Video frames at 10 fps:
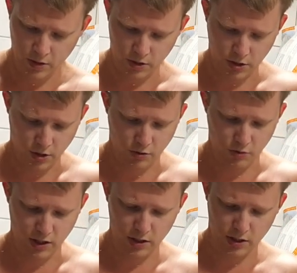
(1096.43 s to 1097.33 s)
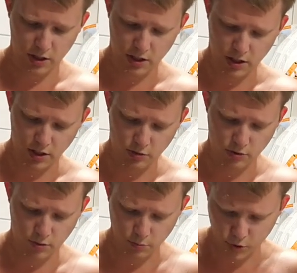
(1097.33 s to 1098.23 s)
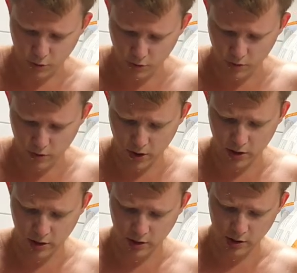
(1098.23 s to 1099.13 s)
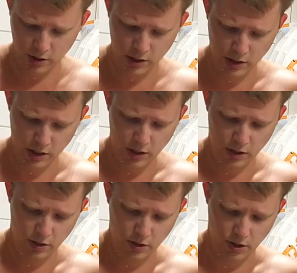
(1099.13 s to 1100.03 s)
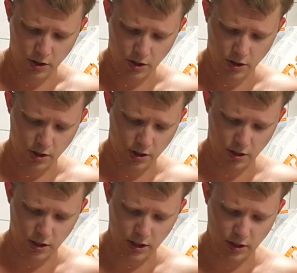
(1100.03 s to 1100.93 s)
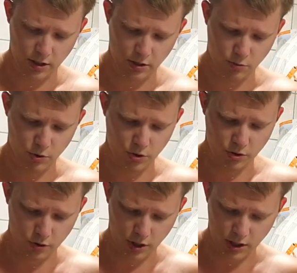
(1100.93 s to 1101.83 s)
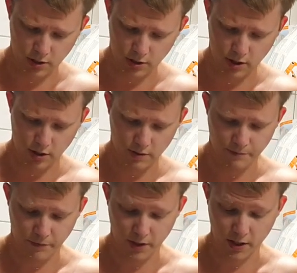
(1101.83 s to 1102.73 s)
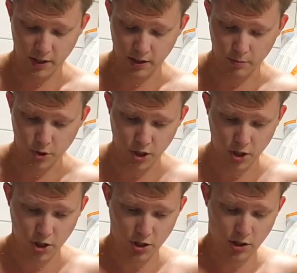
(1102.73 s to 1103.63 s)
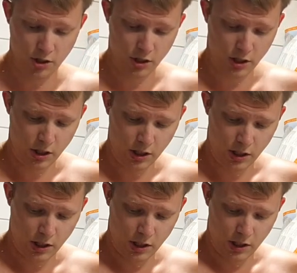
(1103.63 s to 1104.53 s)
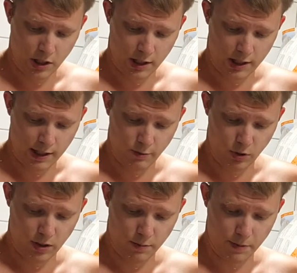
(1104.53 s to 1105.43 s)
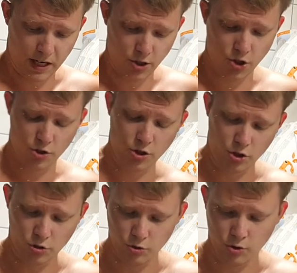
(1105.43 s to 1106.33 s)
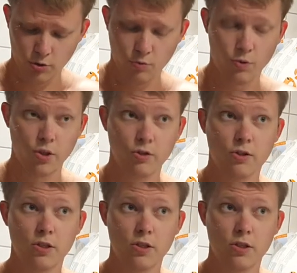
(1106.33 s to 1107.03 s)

Just rinsing out the bowl. Just letting the water hit uh, the brush. And with badgers you don't want